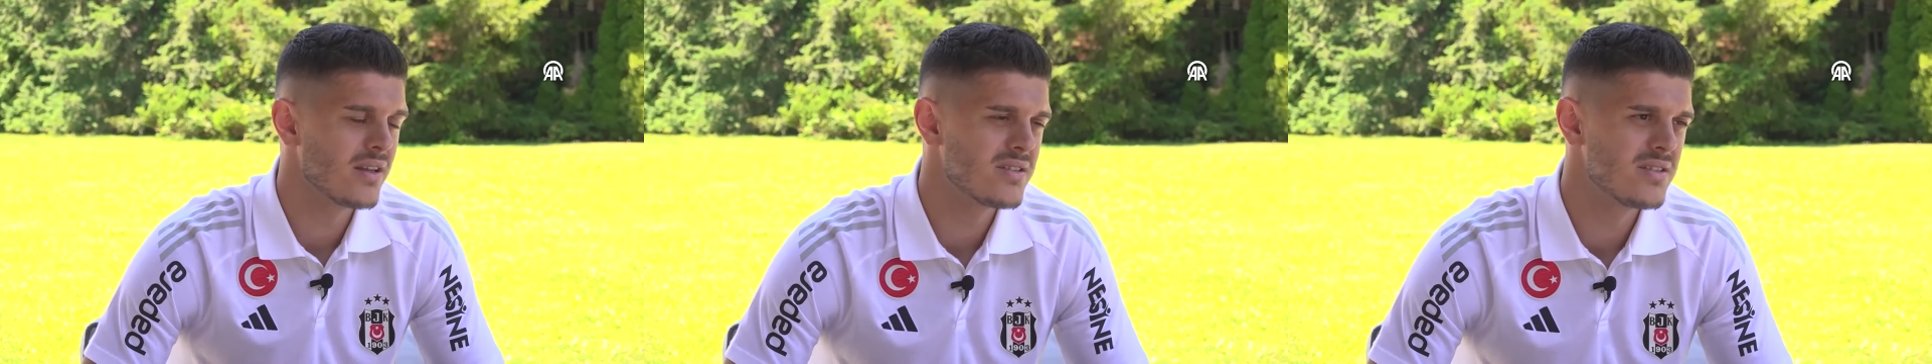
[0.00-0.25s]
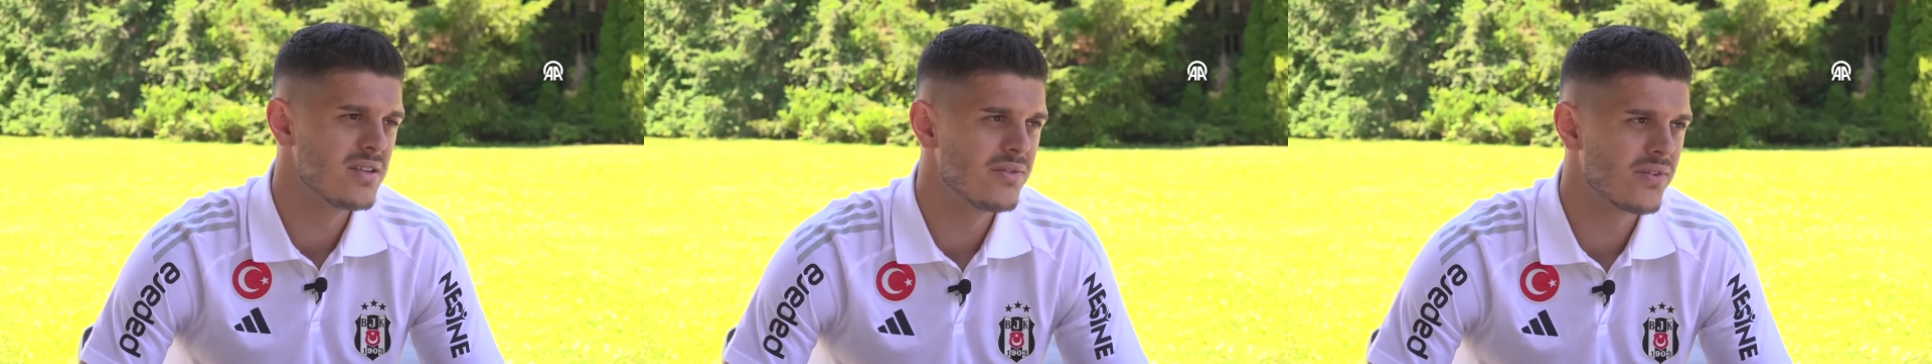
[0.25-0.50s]

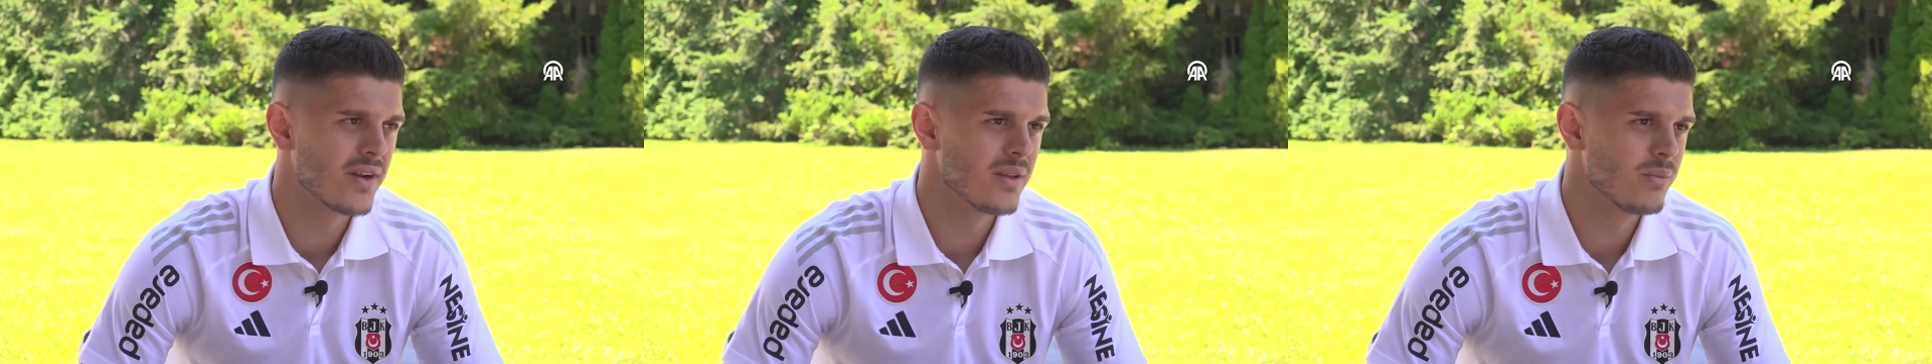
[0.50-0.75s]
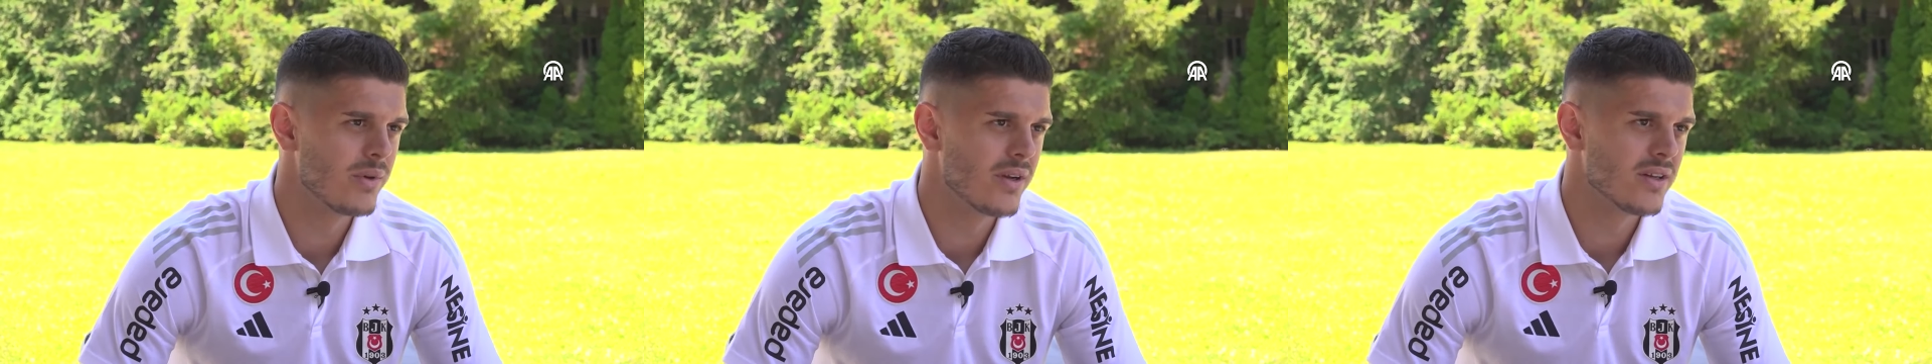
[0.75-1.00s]
It's
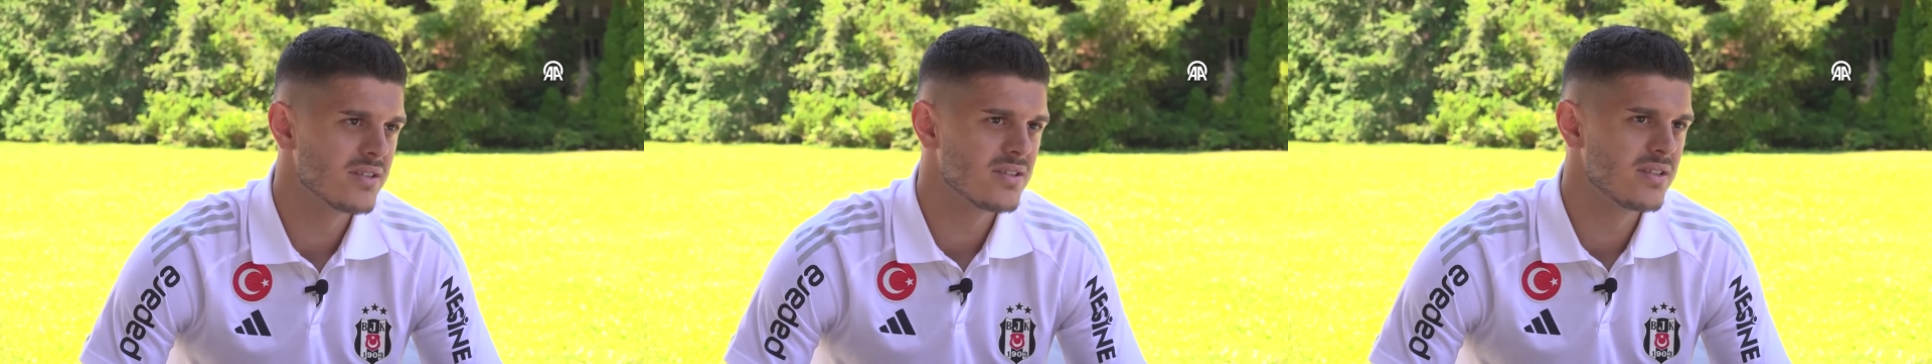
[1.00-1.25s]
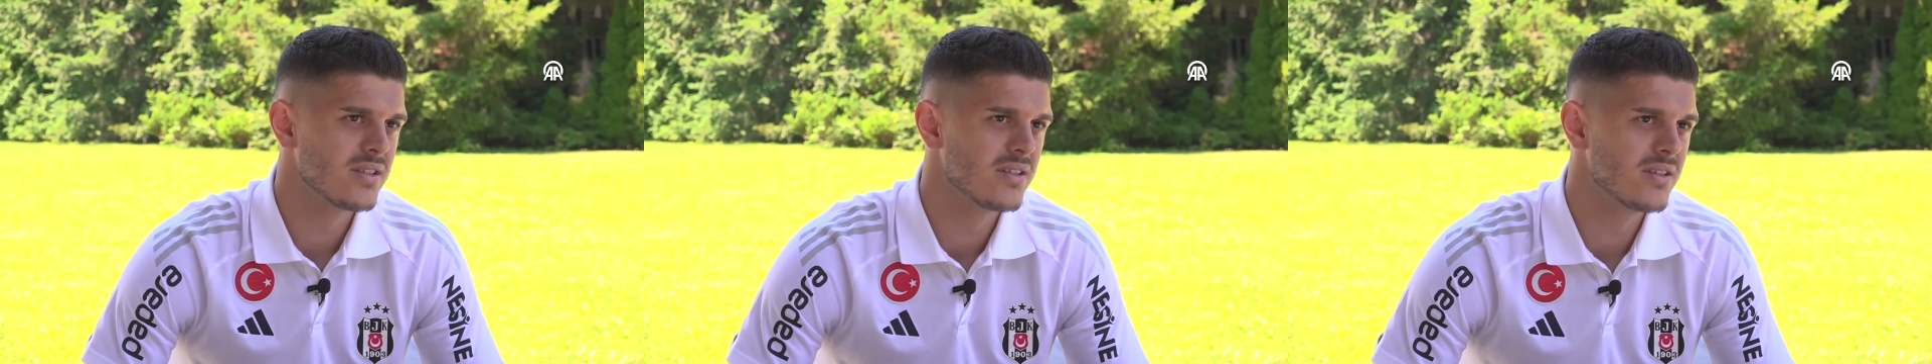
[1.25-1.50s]
different
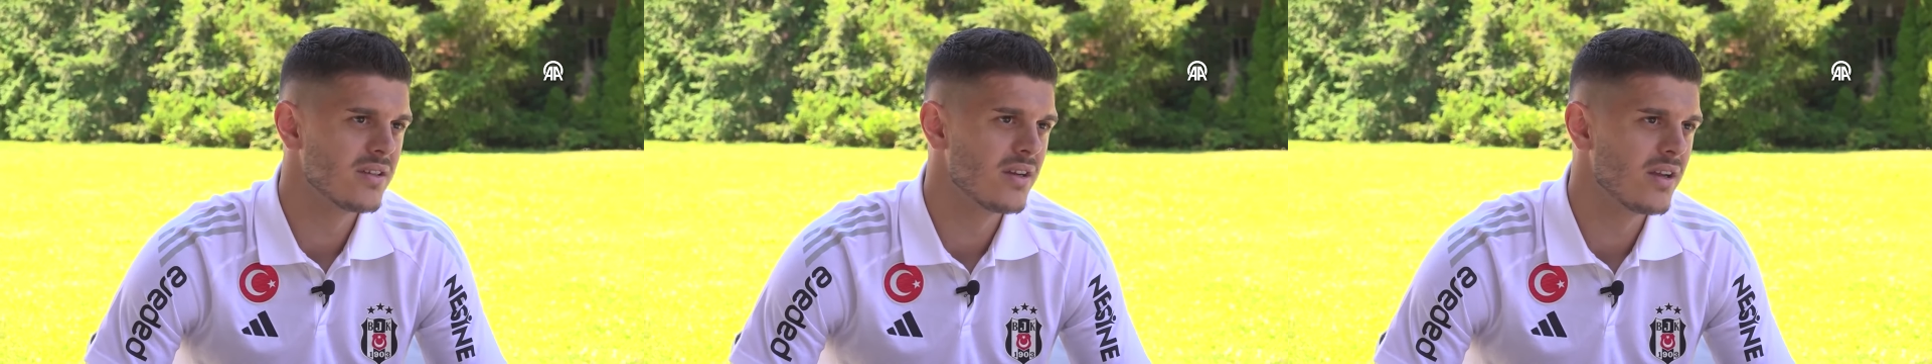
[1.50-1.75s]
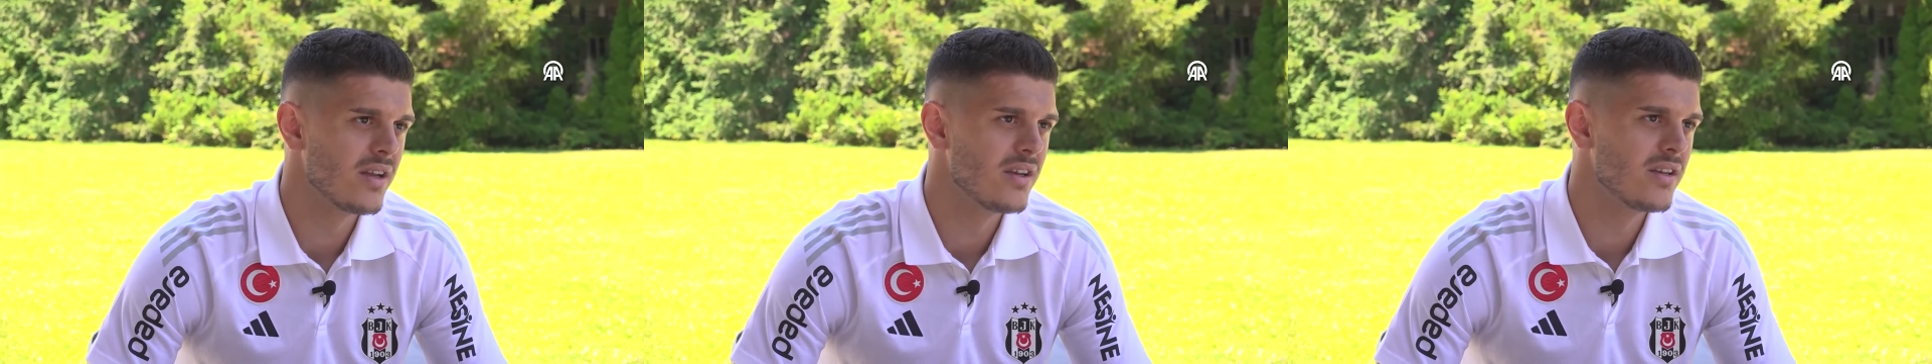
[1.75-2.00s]
because
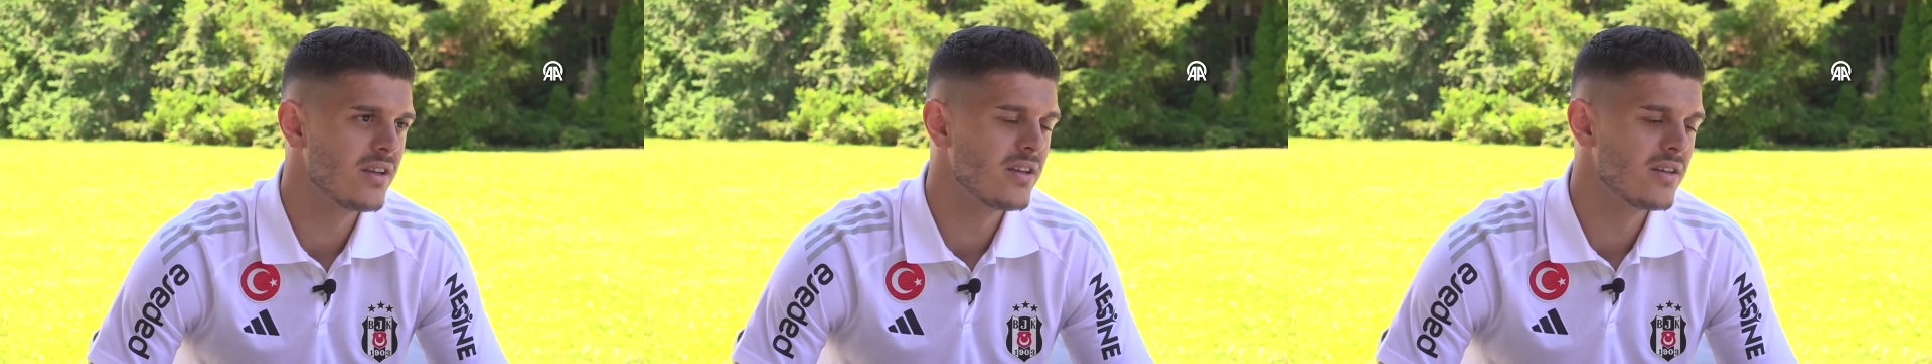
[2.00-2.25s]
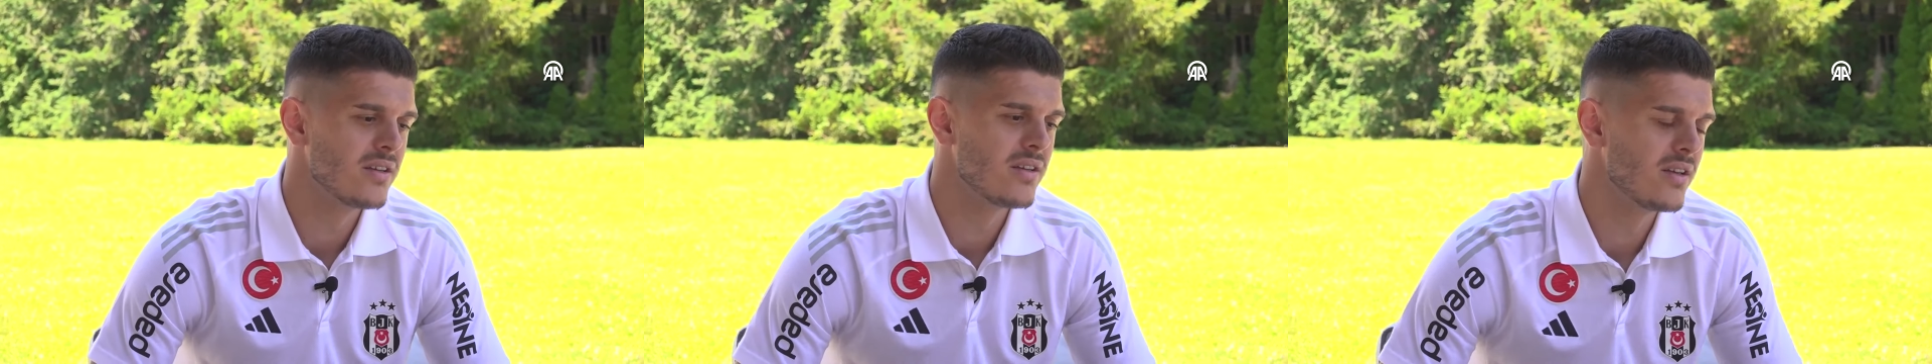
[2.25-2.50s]

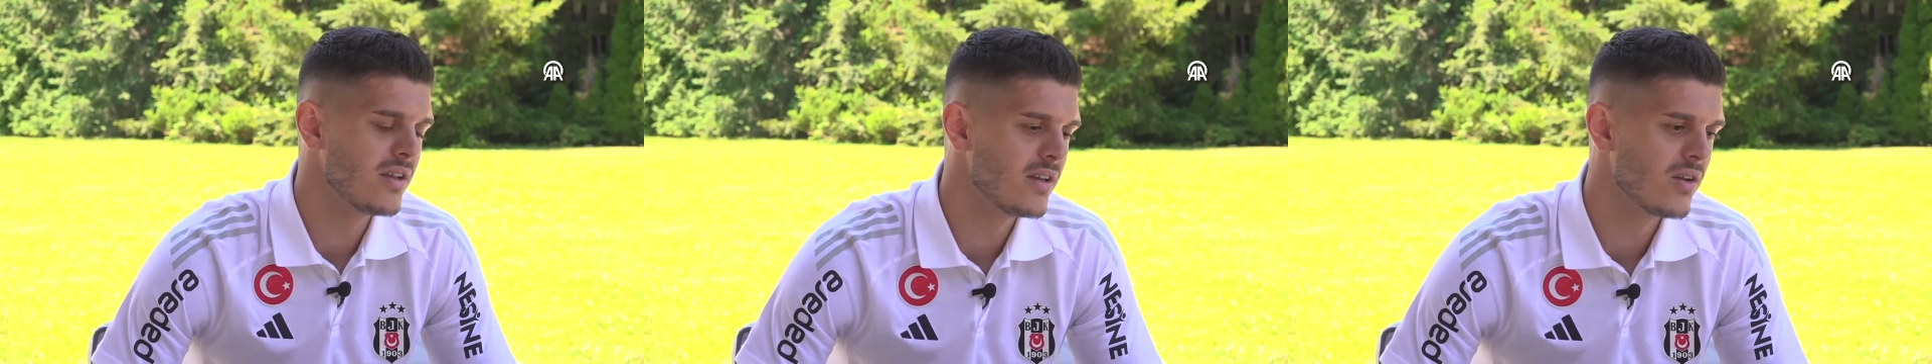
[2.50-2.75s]
in